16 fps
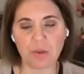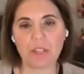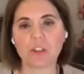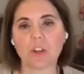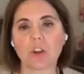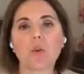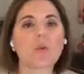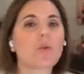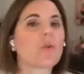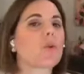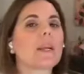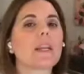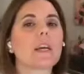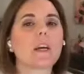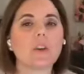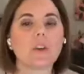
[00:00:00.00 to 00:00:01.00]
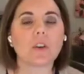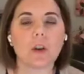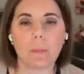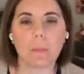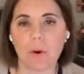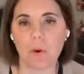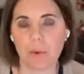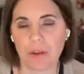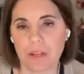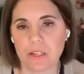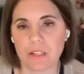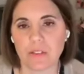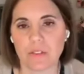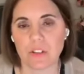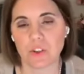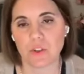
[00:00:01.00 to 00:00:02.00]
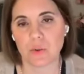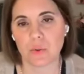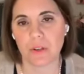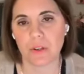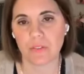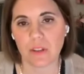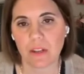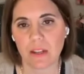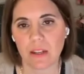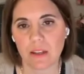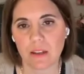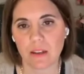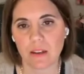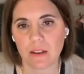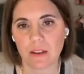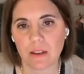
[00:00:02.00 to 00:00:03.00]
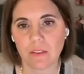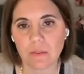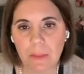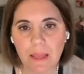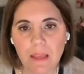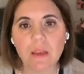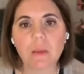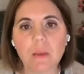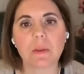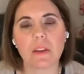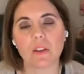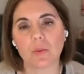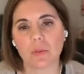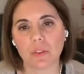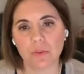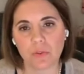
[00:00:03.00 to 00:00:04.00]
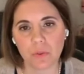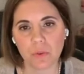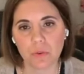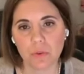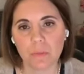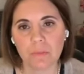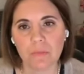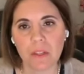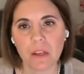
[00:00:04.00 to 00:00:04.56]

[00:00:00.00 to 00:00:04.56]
is a critical component of intuitive eating, is making peace with food.